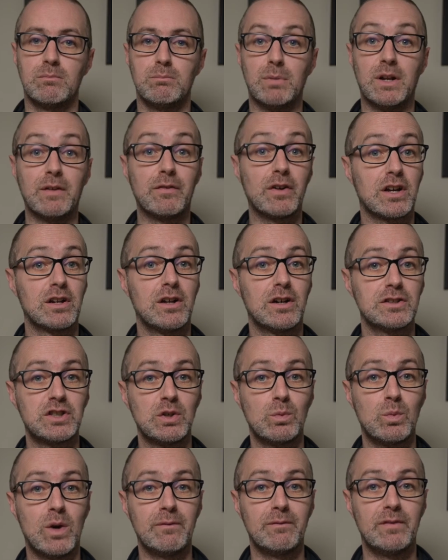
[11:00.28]
But if I can ask
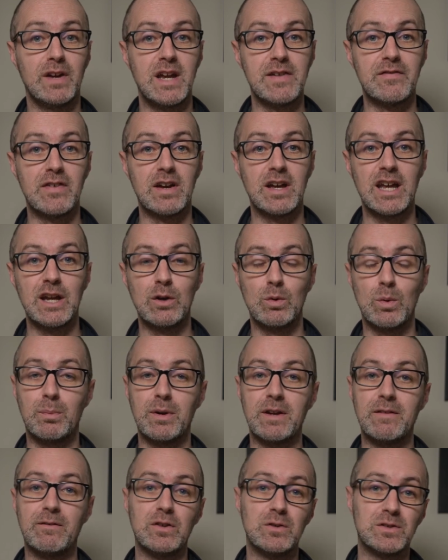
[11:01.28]
you one favour, it would
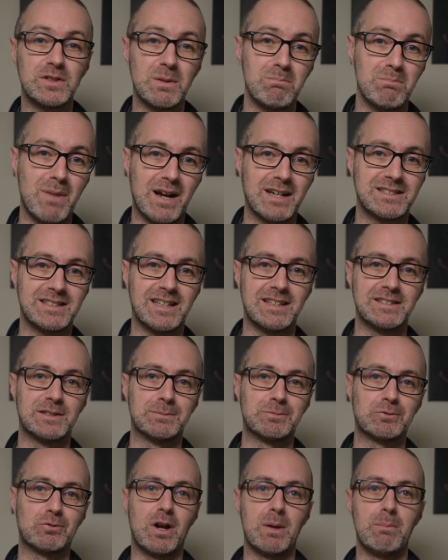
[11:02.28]
be for you to mash that
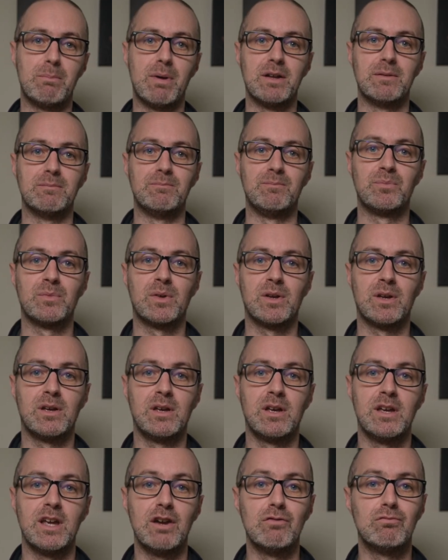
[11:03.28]
subscribe button.
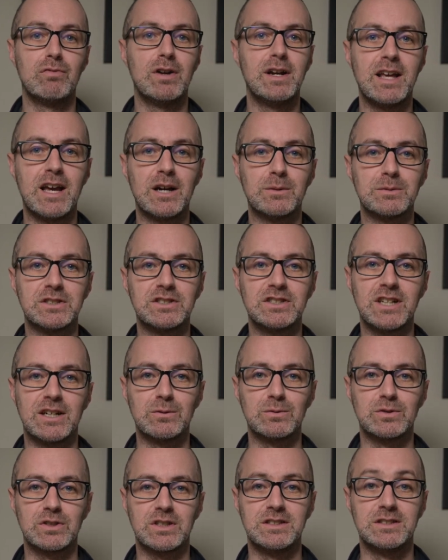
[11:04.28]
It really helps this
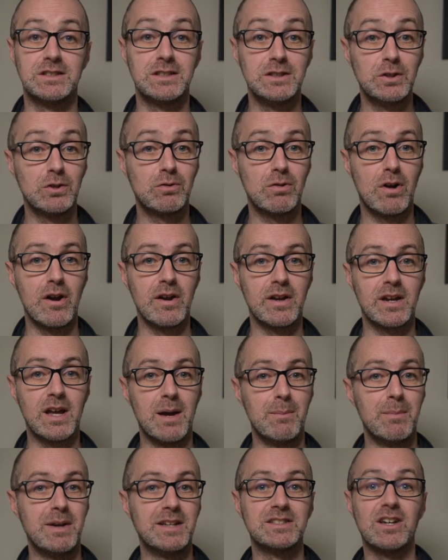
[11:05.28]
channel to continue growing
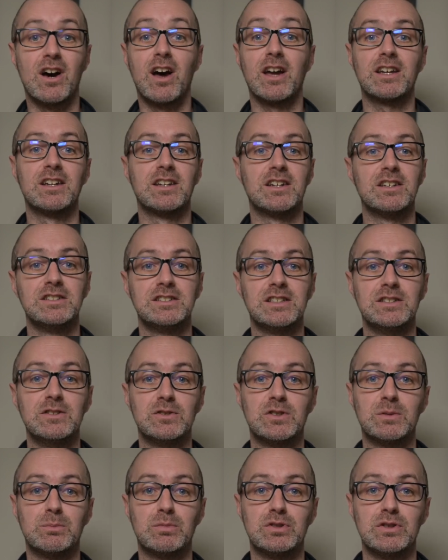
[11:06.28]
and means I can continue
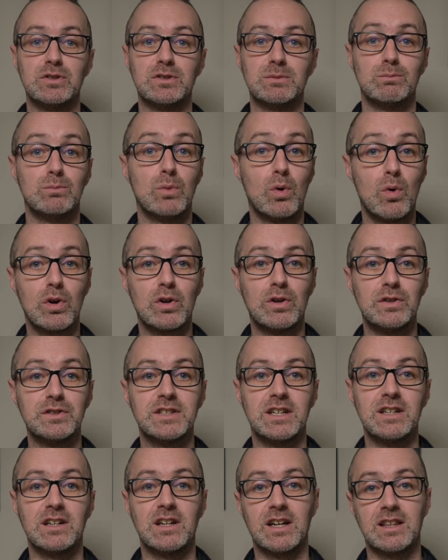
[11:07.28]
to produce more
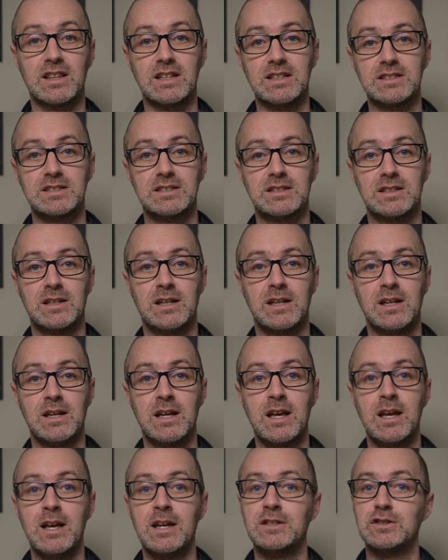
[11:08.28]
content like this.
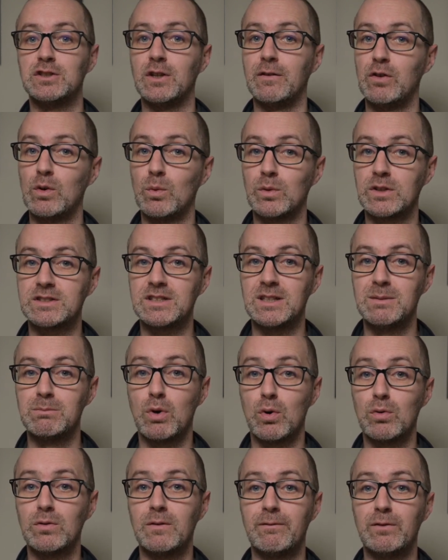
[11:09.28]
So if you want to see
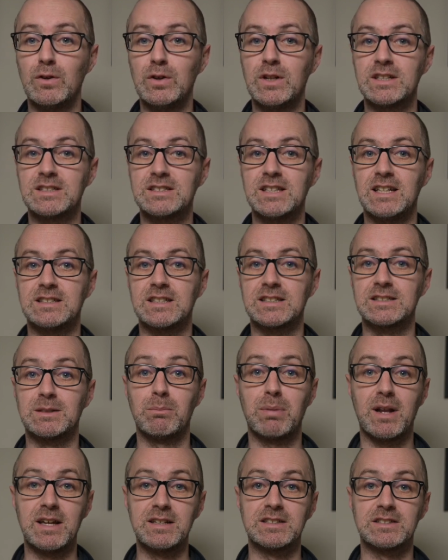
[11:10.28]
more on food aesthetics
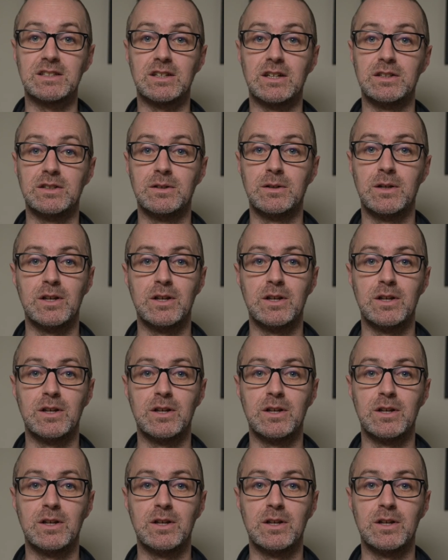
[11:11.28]
and plate design,